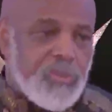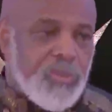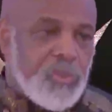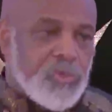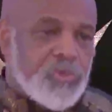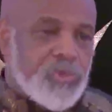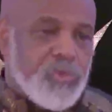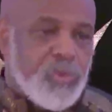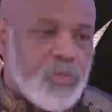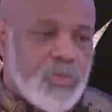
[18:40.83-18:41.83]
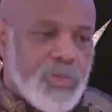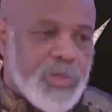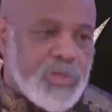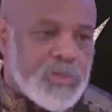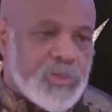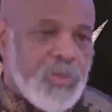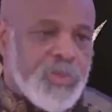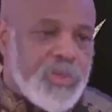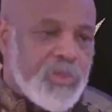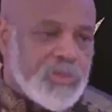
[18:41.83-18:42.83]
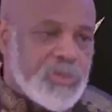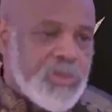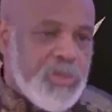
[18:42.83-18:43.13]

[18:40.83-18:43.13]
those who were in his audience